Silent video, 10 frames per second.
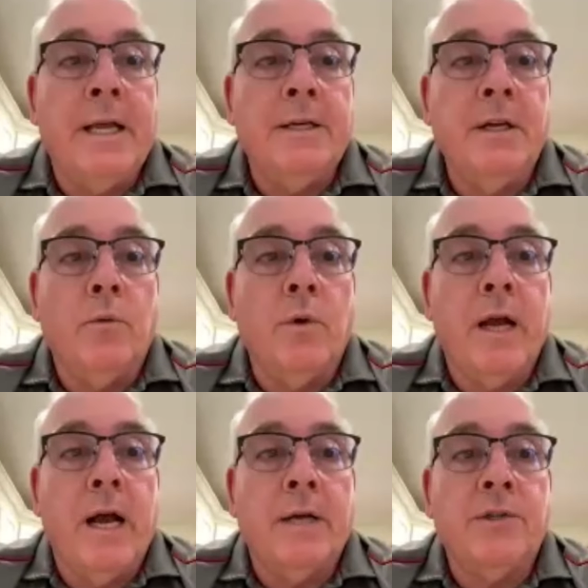deal with
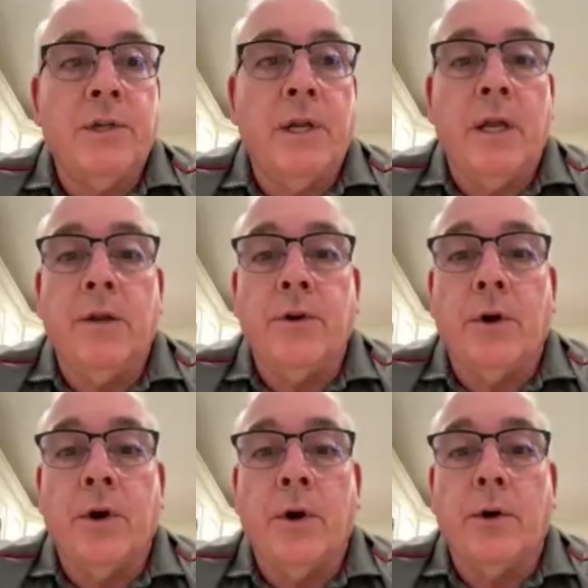coccidia in
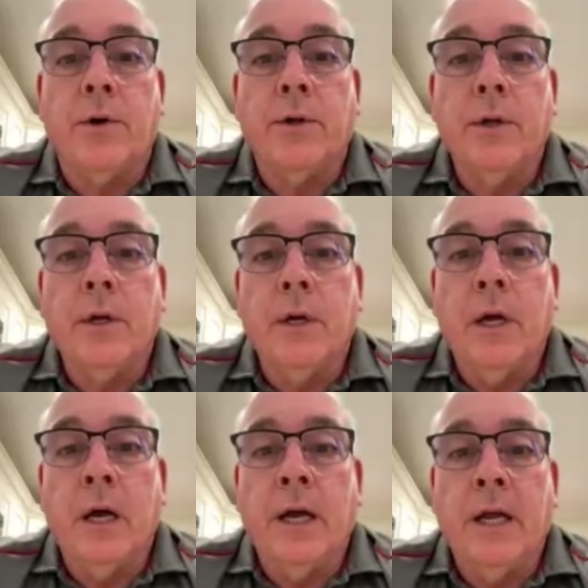your herd
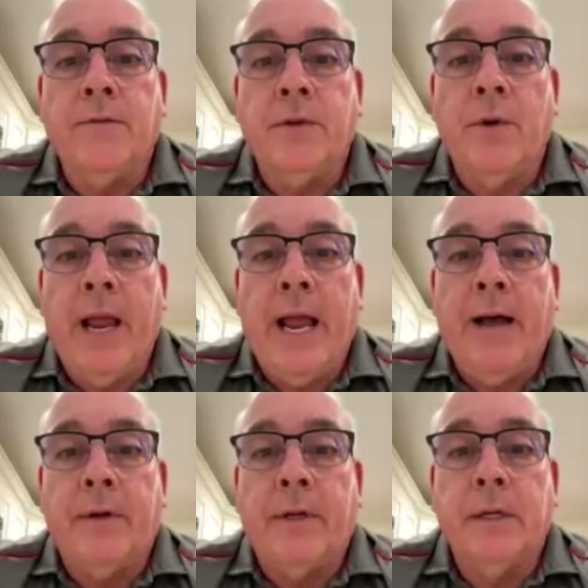if you
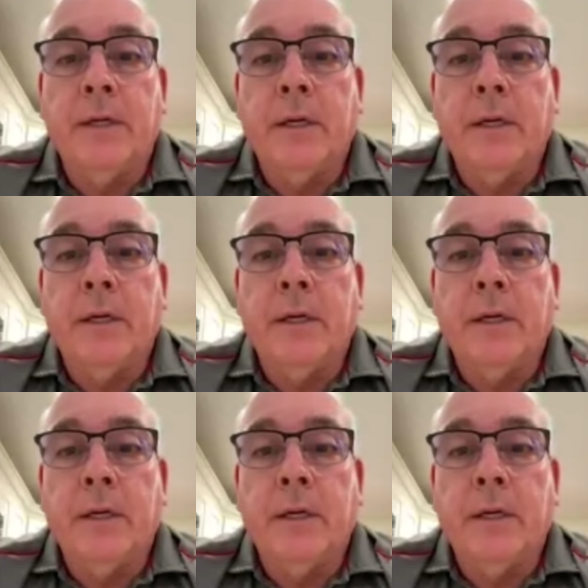have it?